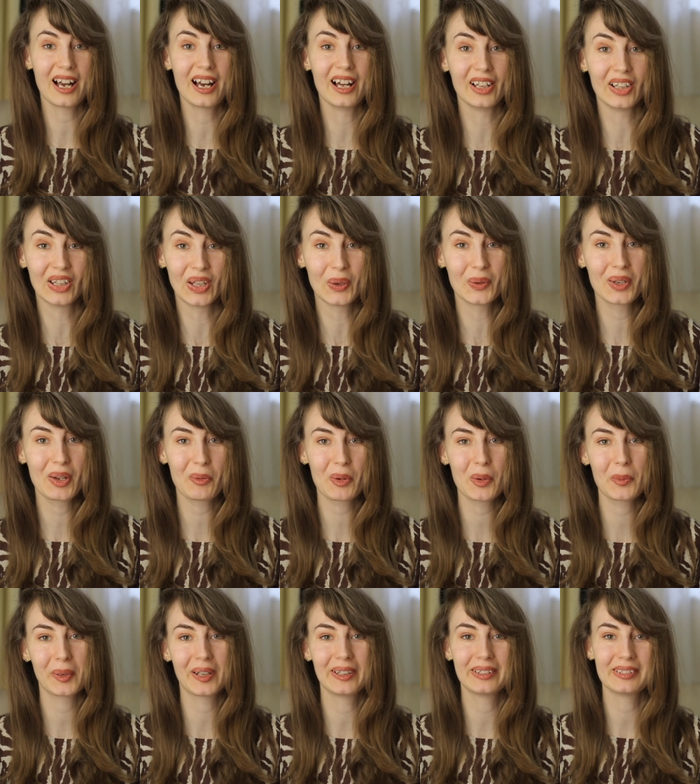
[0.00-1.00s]
Hello
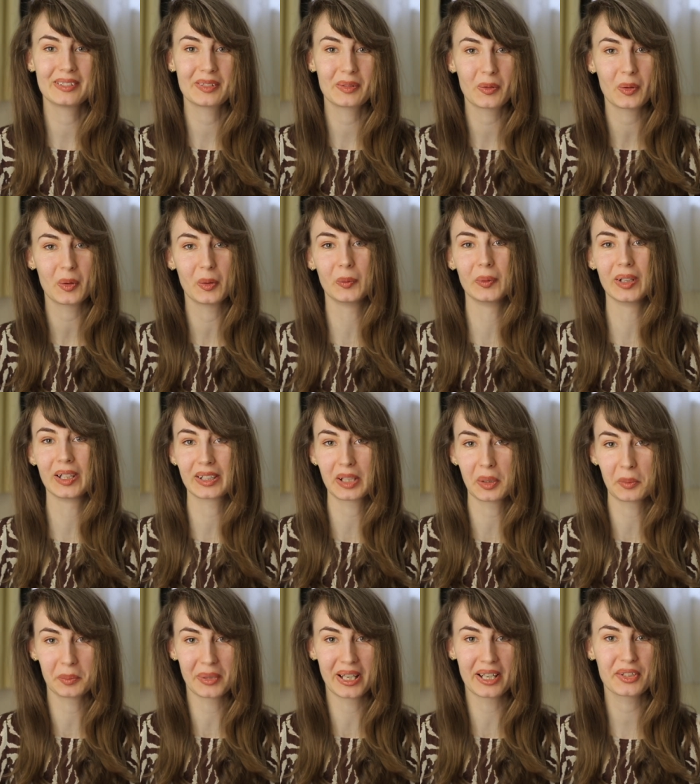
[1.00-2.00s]
everyone!
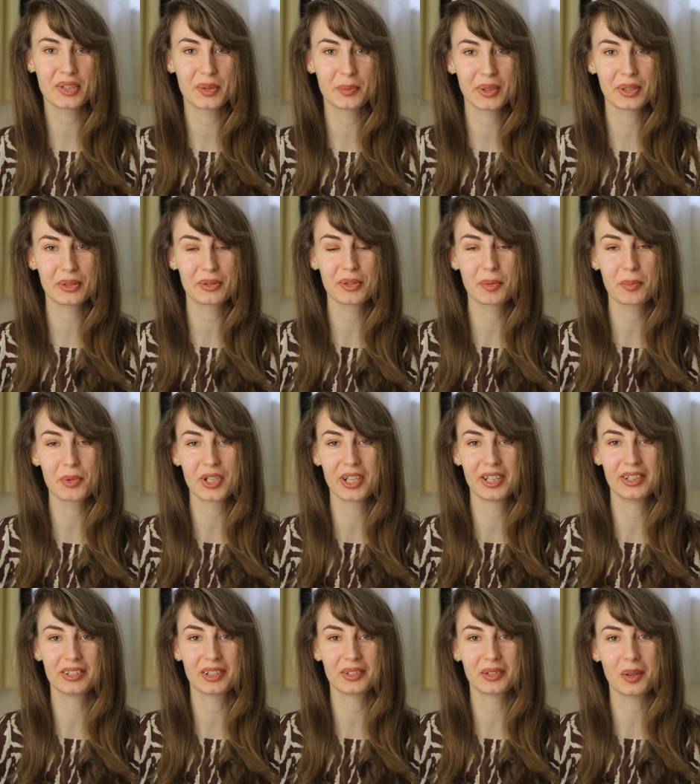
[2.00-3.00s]
Welcome back to my YouTube
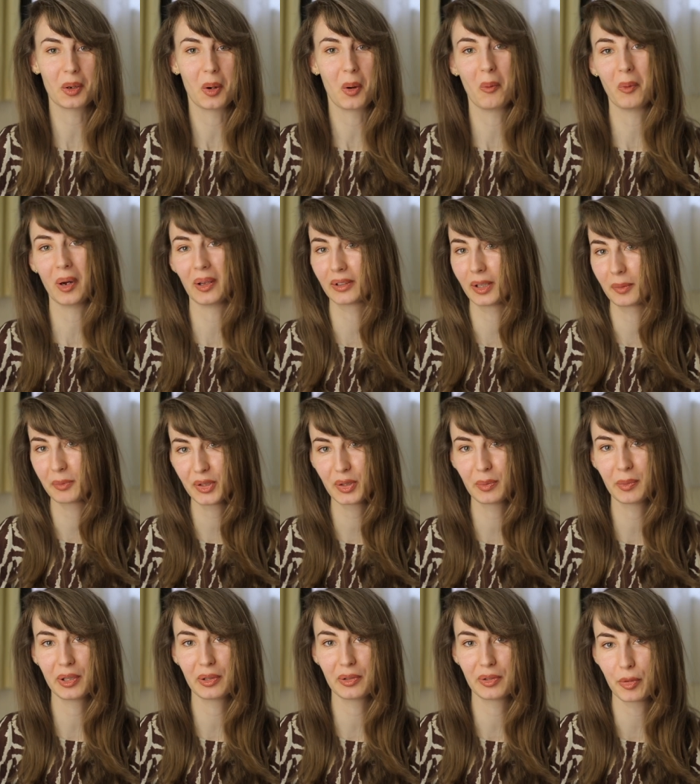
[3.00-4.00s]
channel. Welcome
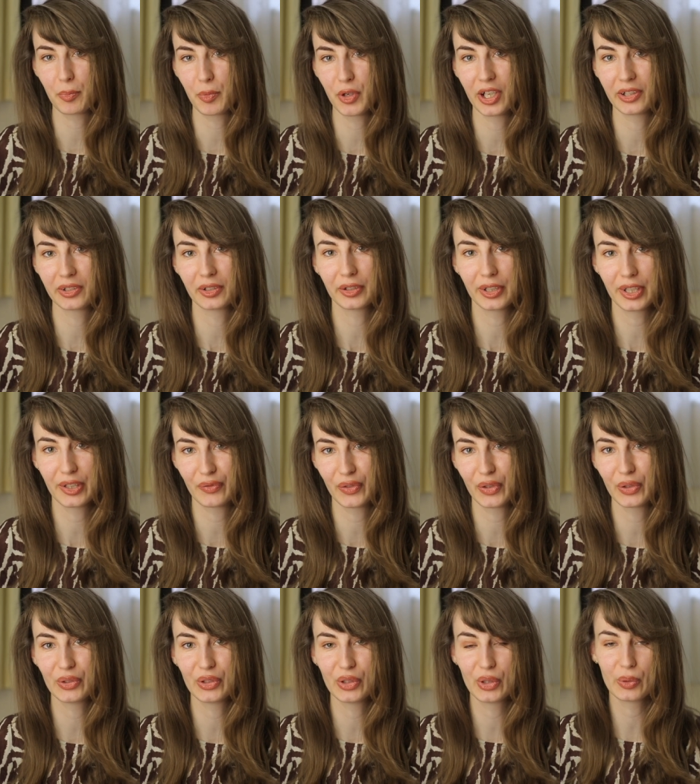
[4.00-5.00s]
to my YouTube channel if
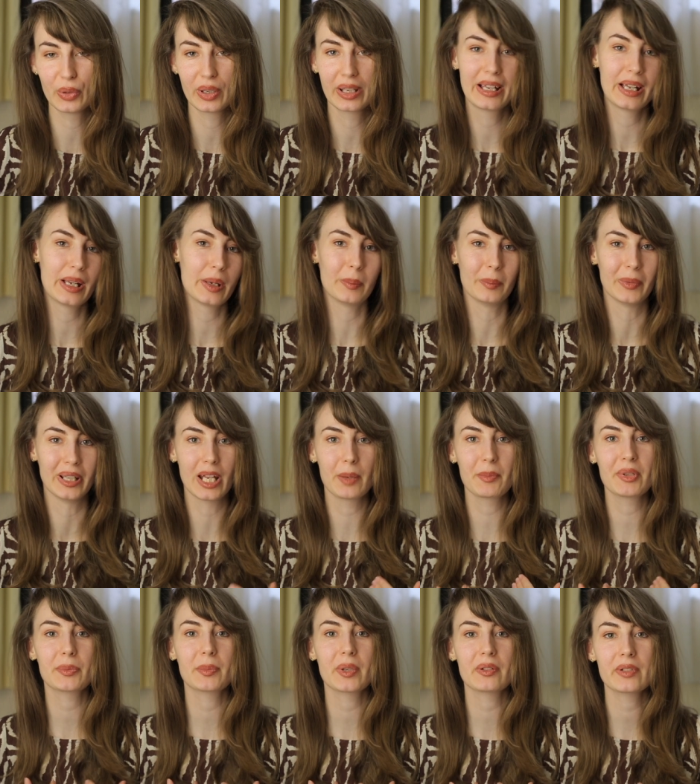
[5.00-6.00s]
you're new. My
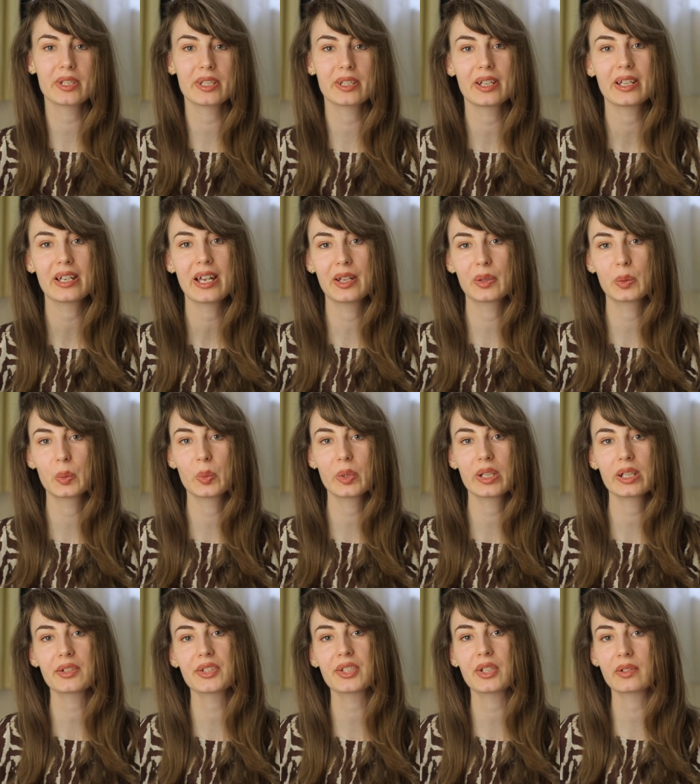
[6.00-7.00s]
name is Maria and
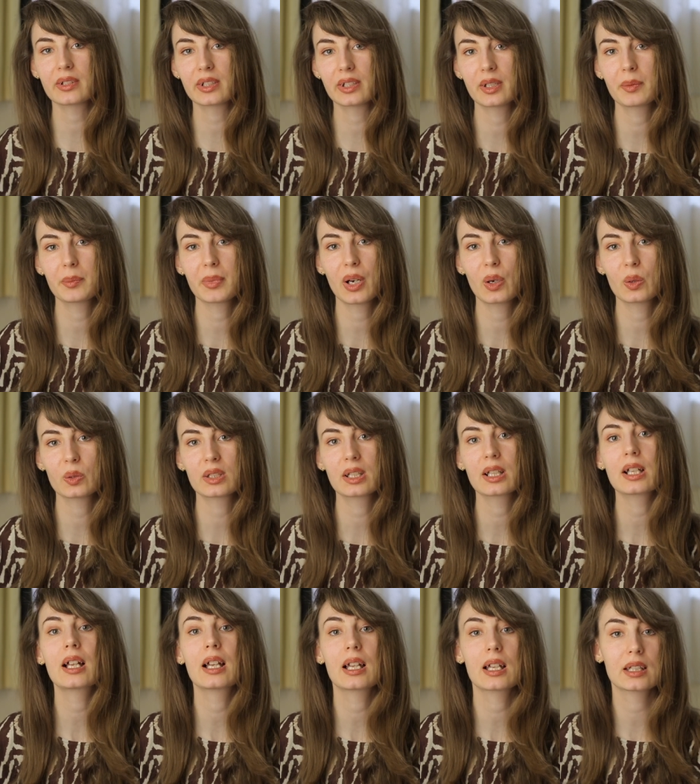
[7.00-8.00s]
we're talking about
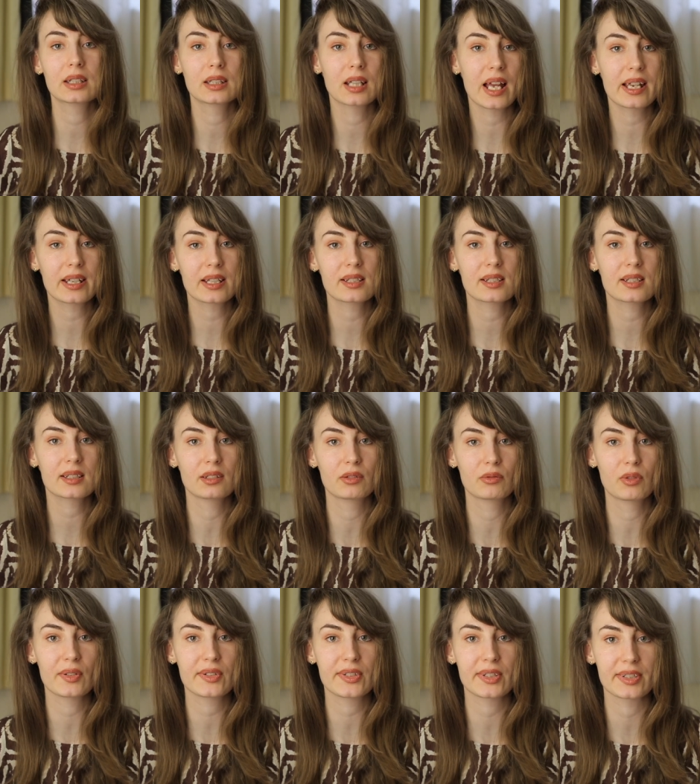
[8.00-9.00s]
lichen
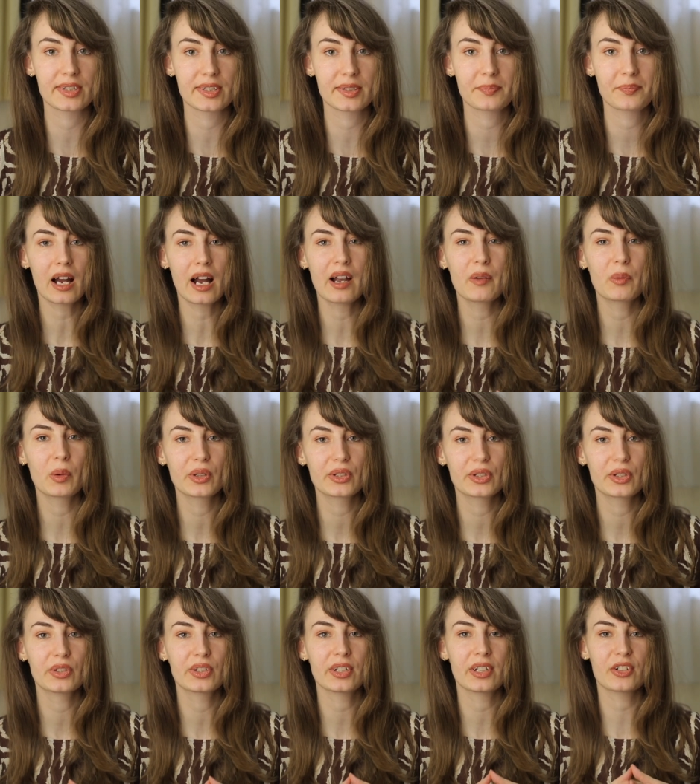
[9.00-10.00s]
sclerosis. I
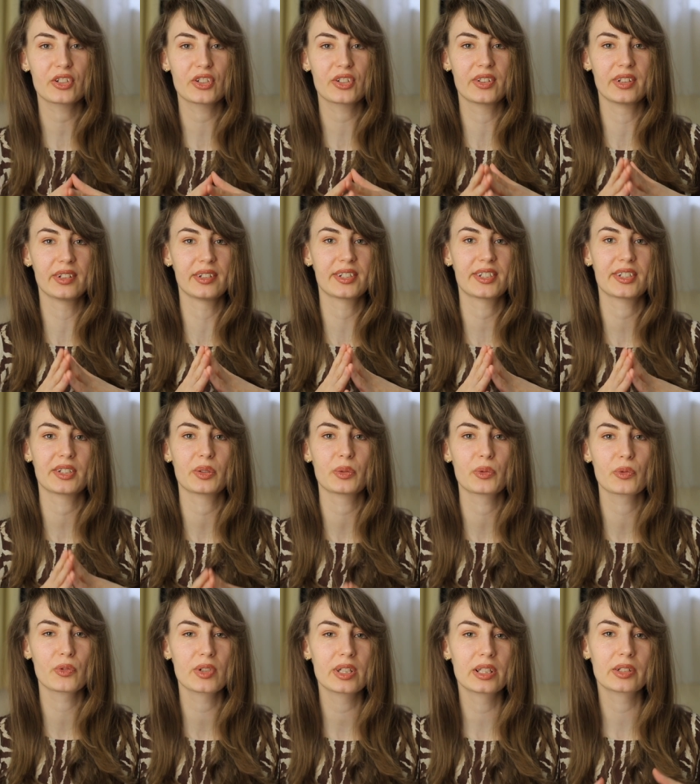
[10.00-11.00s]
want to touch this
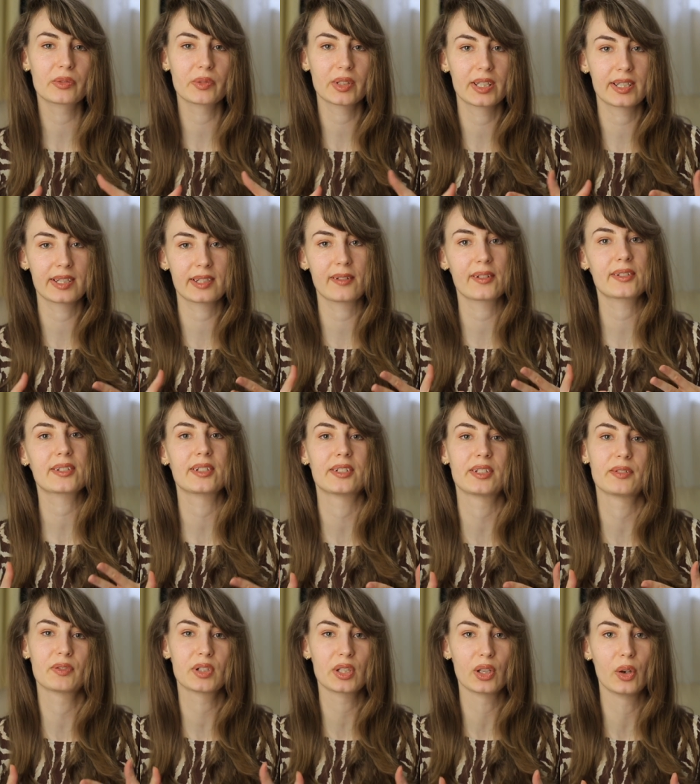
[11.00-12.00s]
really really
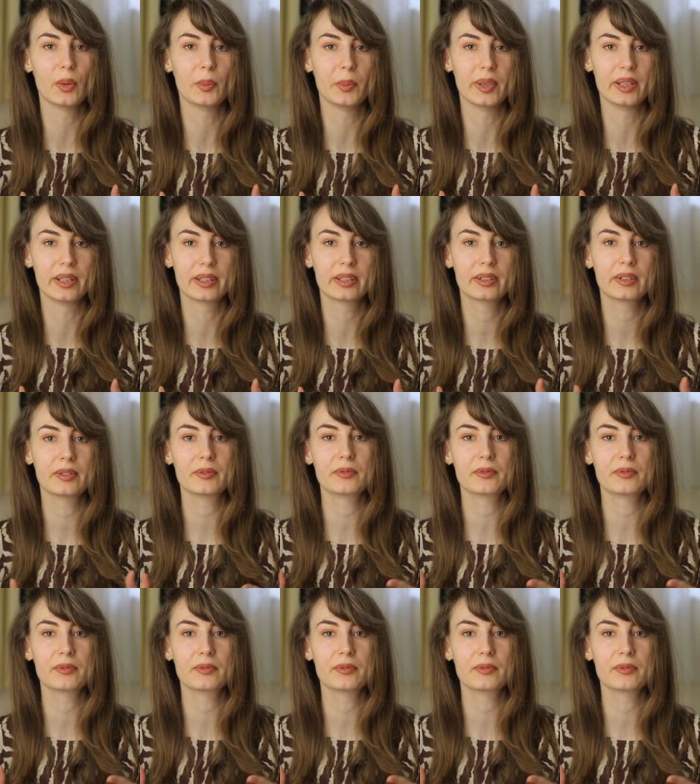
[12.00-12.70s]
sensitive topic